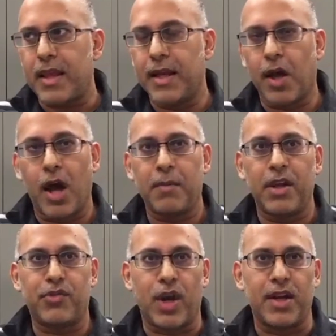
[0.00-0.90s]

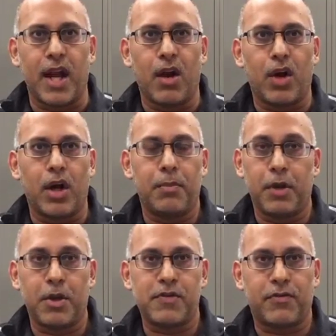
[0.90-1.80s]
economies right now are
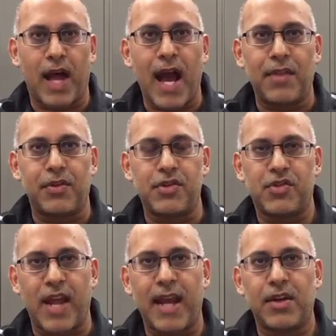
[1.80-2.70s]
pretty much flat. They're
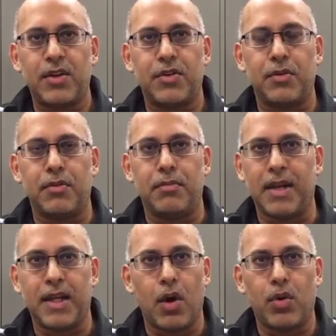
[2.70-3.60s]
stagnant, they're
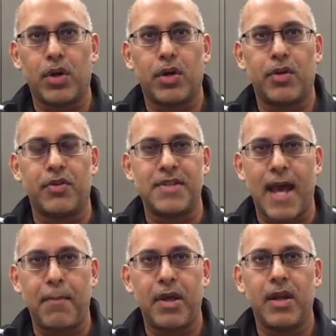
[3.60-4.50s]
mediocre, they're
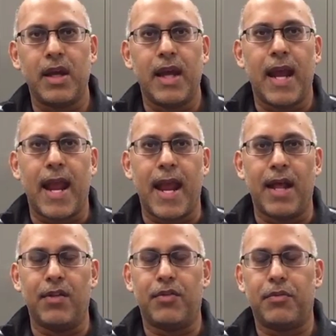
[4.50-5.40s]
tepid,
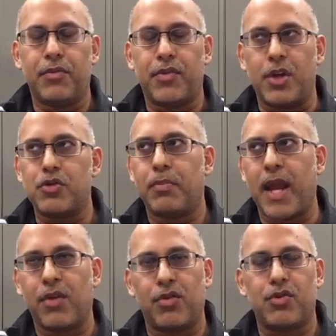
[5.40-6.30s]
and central
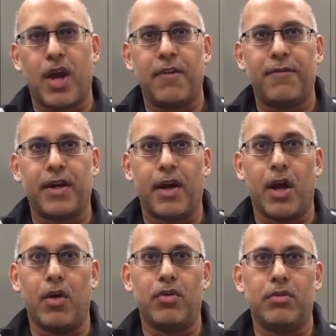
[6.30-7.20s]
banks are trying to figure
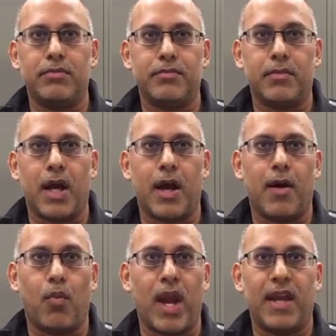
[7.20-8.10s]
out
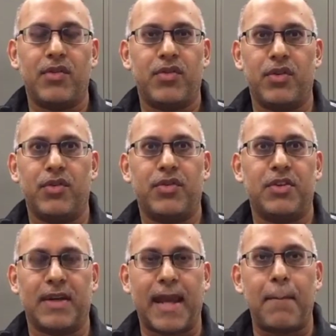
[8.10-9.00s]
ways
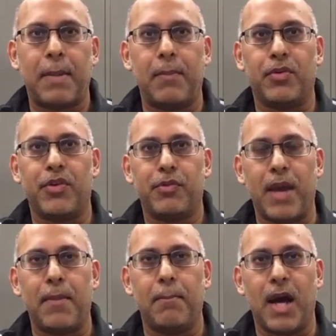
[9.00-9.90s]
to get people to
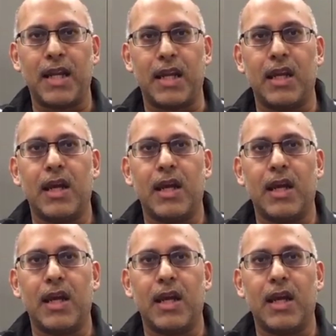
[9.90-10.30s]
spend money.